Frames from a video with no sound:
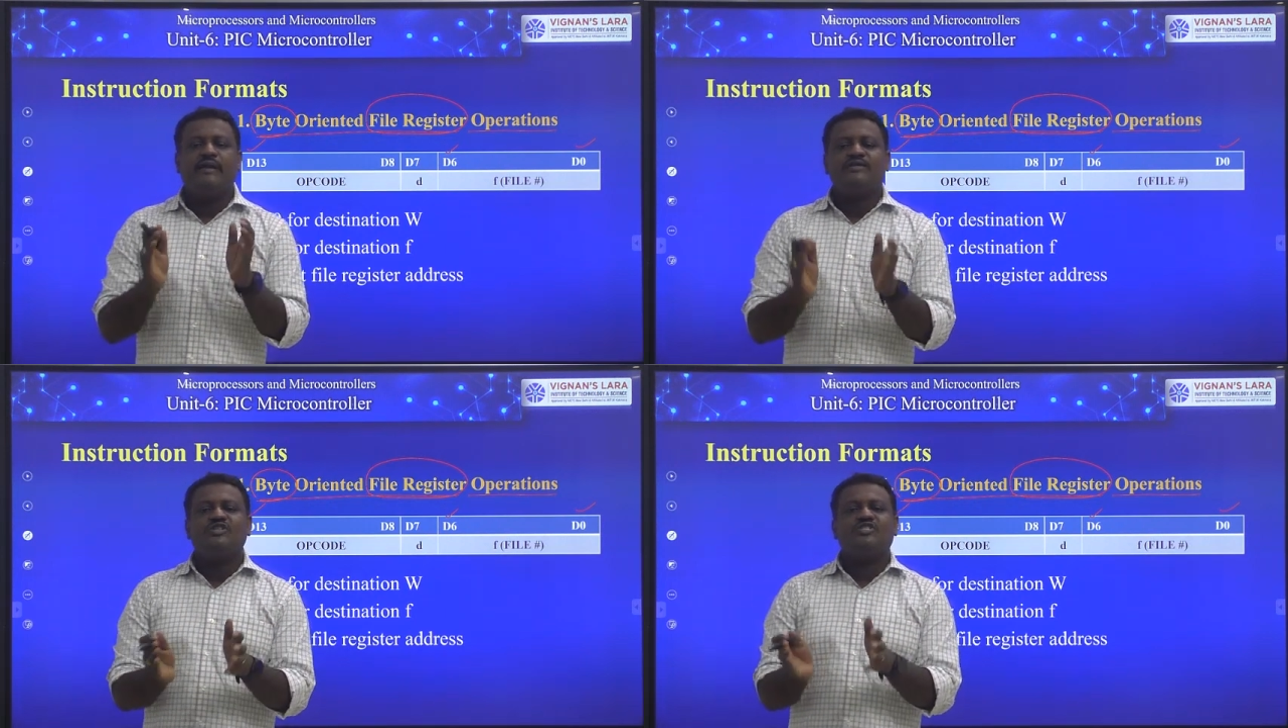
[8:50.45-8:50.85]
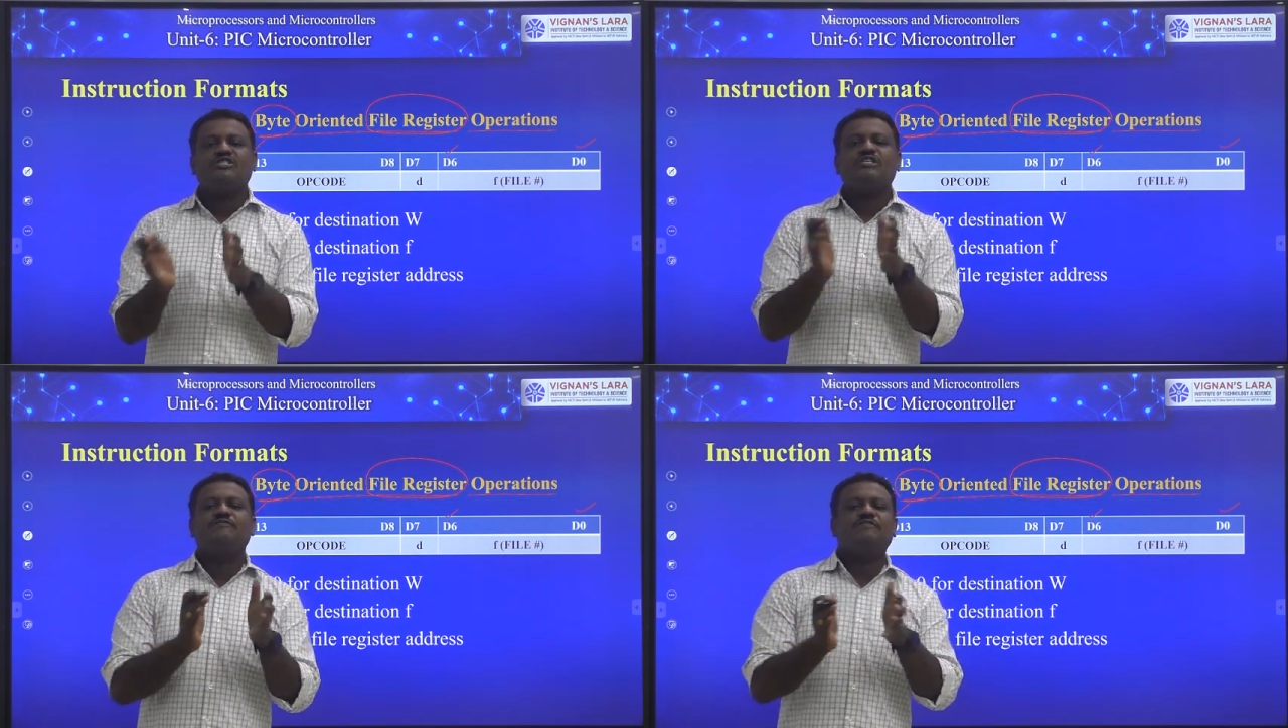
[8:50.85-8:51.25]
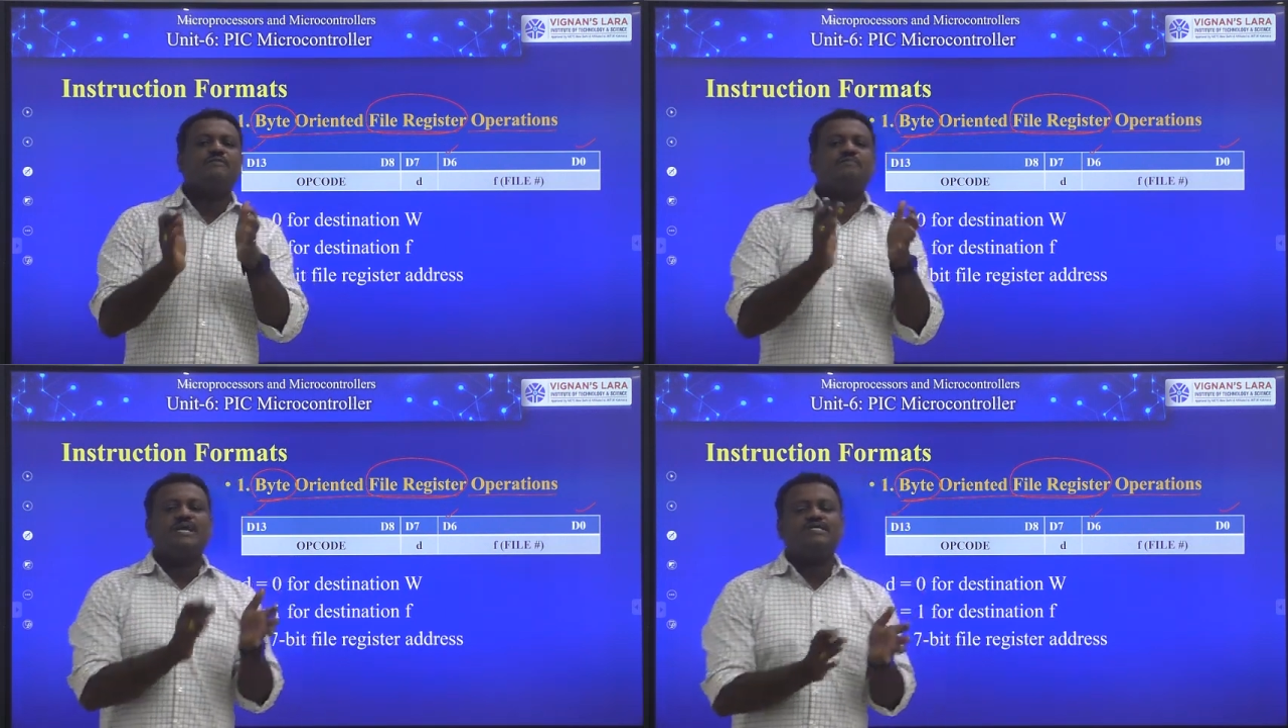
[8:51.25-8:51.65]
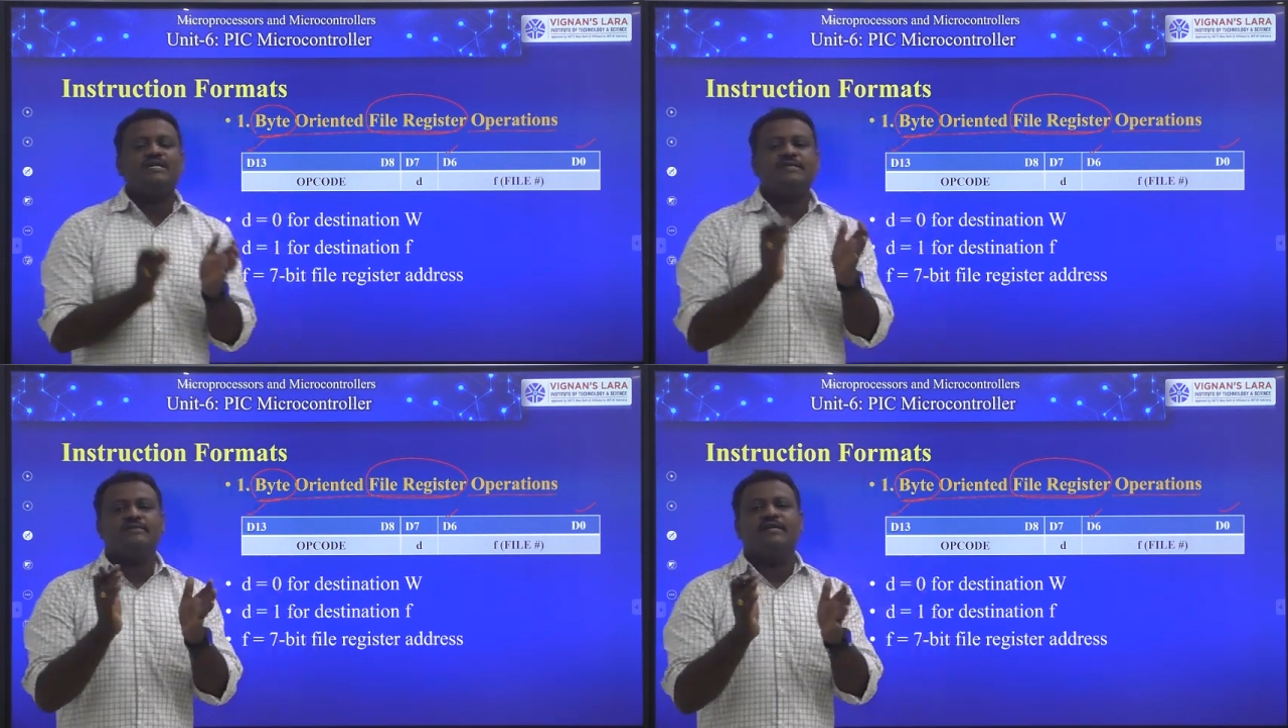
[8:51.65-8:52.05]
register that was
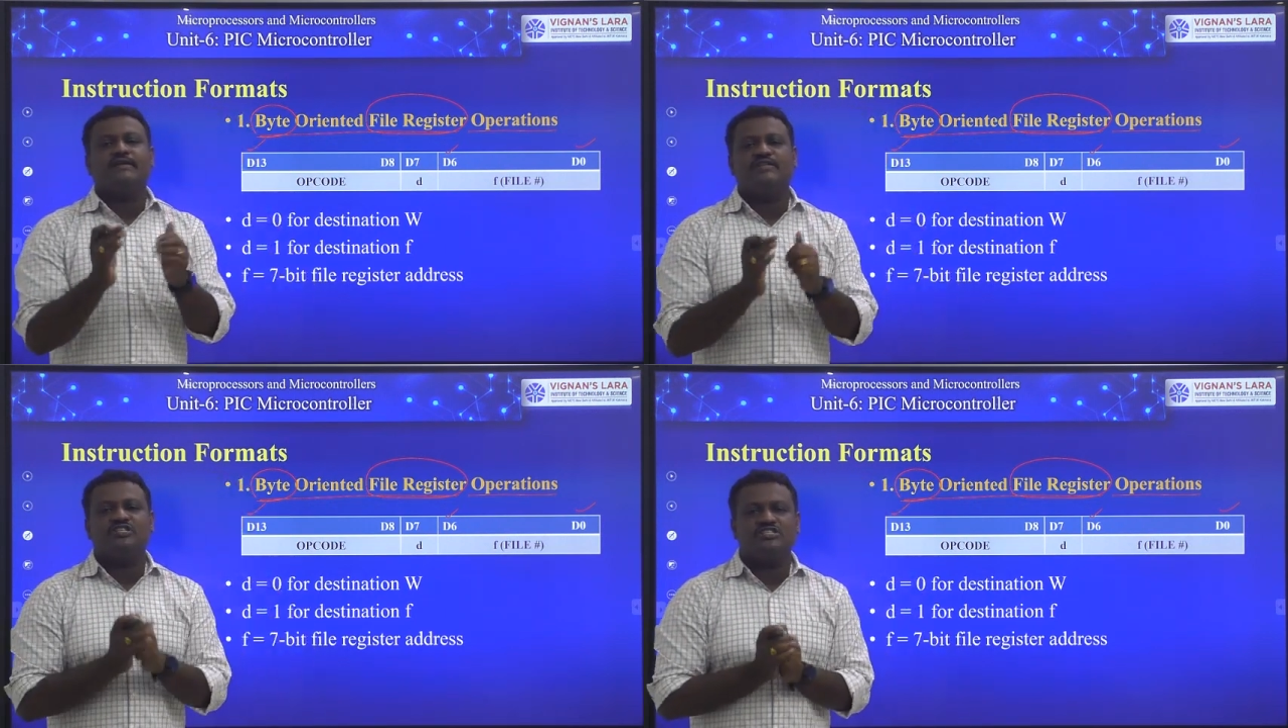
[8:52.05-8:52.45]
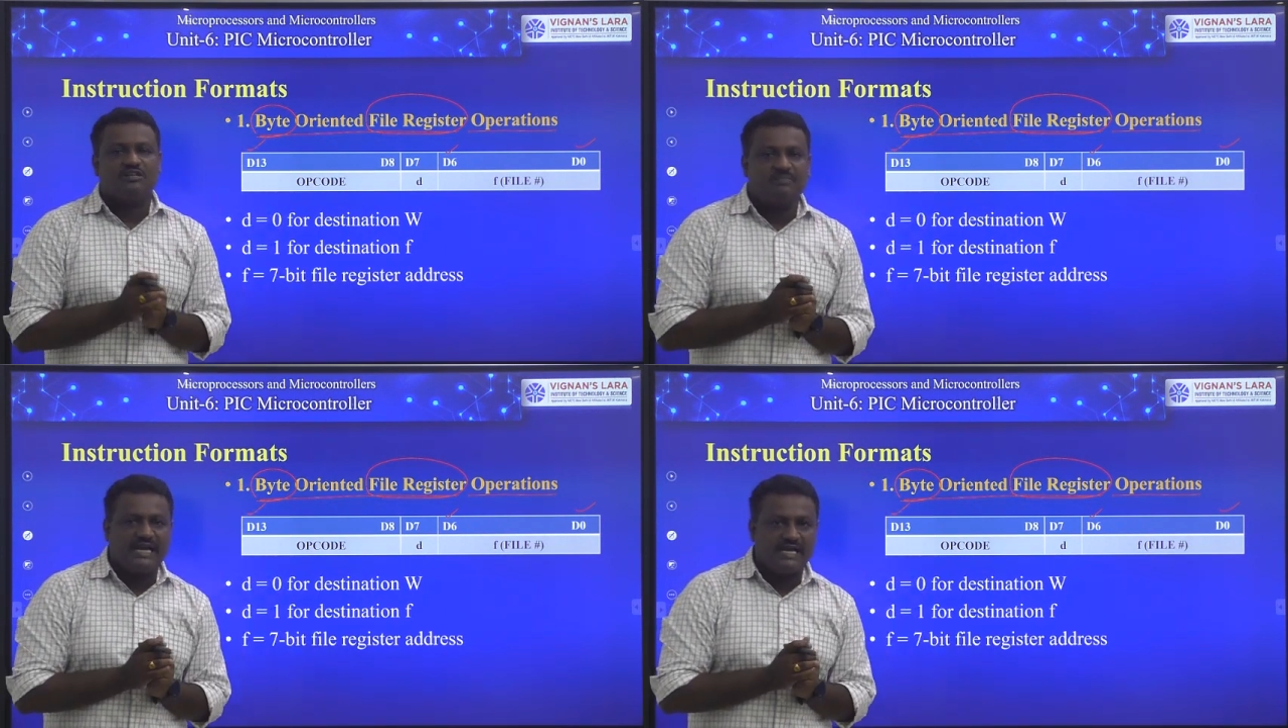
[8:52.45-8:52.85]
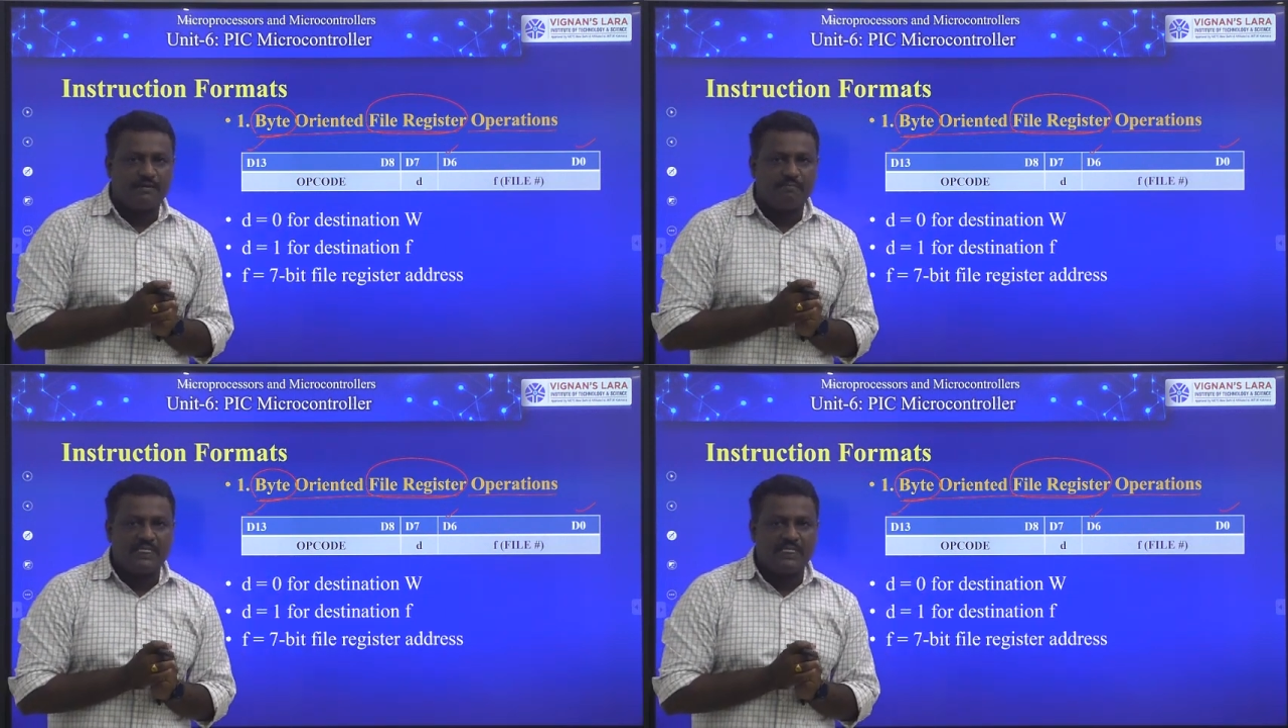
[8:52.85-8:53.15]
present in a register bank.